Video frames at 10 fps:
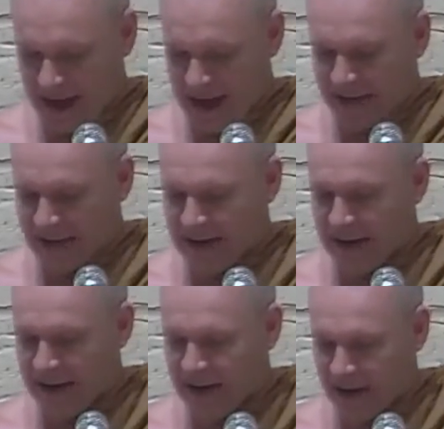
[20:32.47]
And
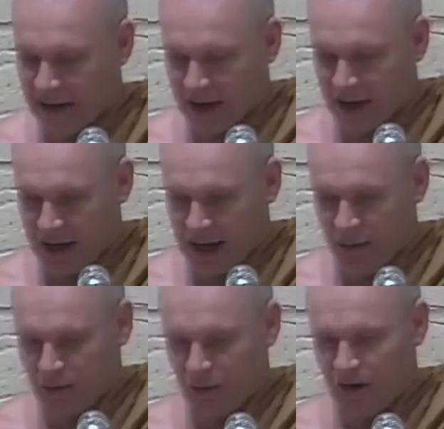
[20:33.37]
then, I
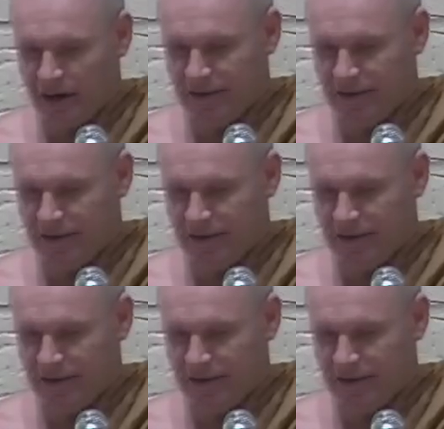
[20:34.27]
won't go any